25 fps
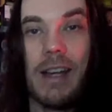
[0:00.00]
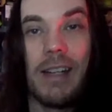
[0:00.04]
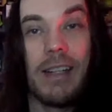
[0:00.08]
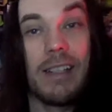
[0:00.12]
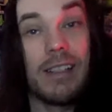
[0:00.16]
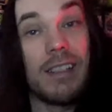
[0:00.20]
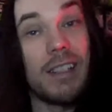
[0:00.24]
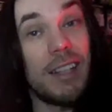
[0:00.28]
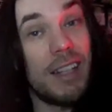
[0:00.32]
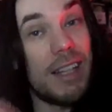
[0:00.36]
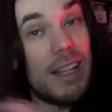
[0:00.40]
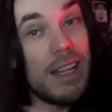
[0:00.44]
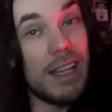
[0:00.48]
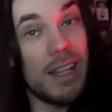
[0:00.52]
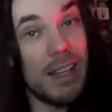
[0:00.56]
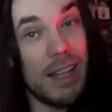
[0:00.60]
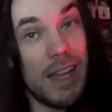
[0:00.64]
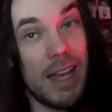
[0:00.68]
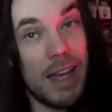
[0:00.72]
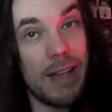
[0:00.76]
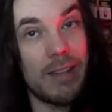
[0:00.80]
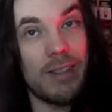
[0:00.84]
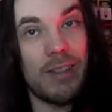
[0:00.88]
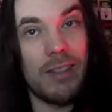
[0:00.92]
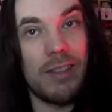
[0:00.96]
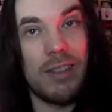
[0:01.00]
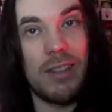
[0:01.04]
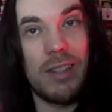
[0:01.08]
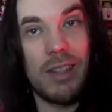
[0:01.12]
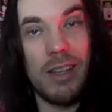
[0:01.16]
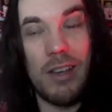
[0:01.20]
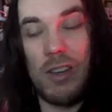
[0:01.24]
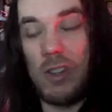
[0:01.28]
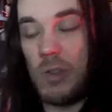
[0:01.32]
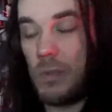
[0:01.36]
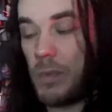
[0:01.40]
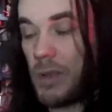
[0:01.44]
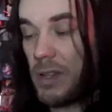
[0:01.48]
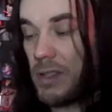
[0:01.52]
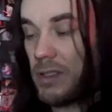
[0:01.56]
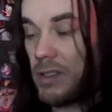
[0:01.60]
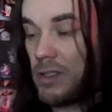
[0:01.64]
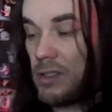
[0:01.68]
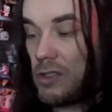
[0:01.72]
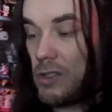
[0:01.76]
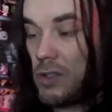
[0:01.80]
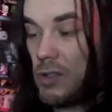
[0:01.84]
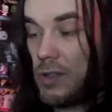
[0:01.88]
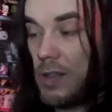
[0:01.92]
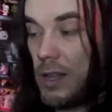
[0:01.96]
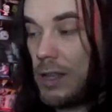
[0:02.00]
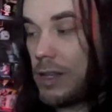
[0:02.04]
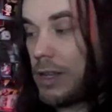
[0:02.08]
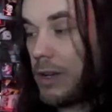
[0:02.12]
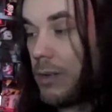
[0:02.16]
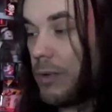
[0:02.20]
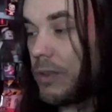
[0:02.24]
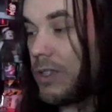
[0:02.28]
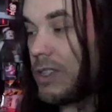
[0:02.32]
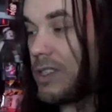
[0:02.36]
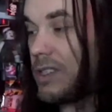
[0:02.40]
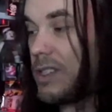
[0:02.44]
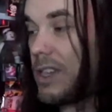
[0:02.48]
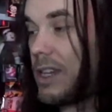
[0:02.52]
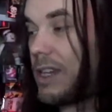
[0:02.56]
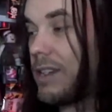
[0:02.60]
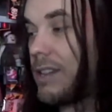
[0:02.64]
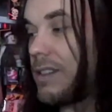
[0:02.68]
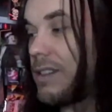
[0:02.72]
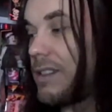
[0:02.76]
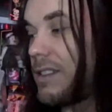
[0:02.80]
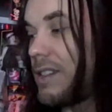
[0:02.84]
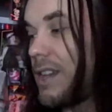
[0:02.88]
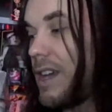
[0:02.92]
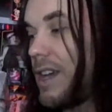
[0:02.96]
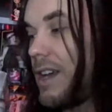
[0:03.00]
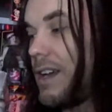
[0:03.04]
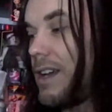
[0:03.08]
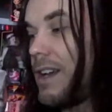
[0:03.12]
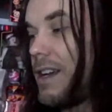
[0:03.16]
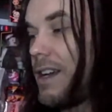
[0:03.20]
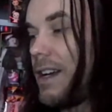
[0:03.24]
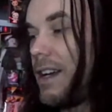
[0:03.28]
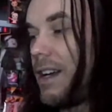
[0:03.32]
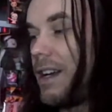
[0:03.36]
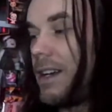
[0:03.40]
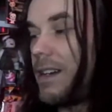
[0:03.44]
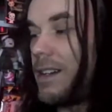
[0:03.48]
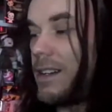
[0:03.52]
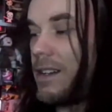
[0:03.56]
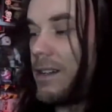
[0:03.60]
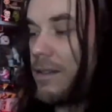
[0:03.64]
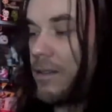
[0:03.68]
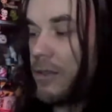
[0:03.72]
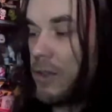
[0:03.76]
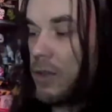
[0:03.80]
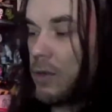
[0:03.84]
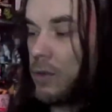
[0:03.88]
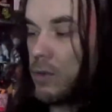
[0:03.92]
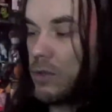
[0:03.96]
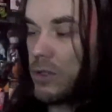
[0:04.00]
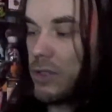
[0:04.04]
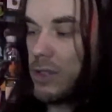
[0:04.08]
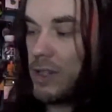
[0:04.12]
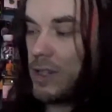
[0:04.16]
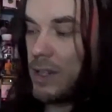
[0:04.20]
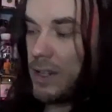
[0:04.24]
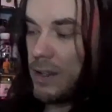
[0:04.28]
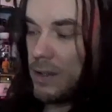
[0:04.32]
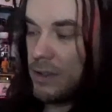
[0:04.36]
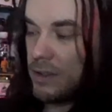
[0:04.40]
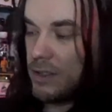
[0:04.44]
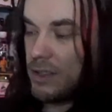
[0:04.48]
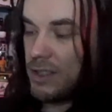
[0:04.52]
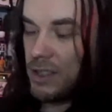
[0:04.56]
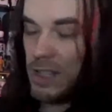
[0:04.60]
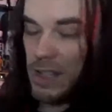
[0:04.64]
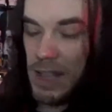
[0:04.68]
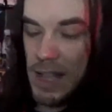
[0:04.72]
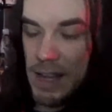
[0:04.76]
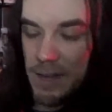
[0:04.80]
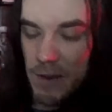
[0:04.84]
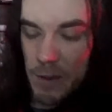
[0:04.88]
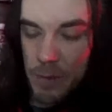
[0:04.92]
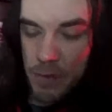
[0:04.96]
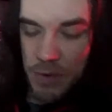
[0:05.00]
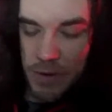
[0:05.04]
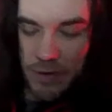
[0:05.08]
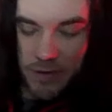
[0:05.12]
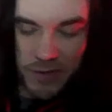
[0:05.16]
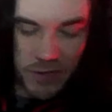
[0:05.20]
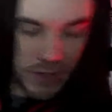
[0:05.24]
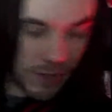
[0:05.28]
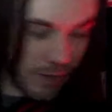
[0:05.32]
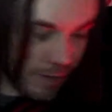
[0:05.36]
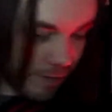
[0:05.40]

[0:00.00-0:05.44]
that's going to connect to the Ghostbusters 2 logo on the second set, and then of course you've got the Scoleri brothers at the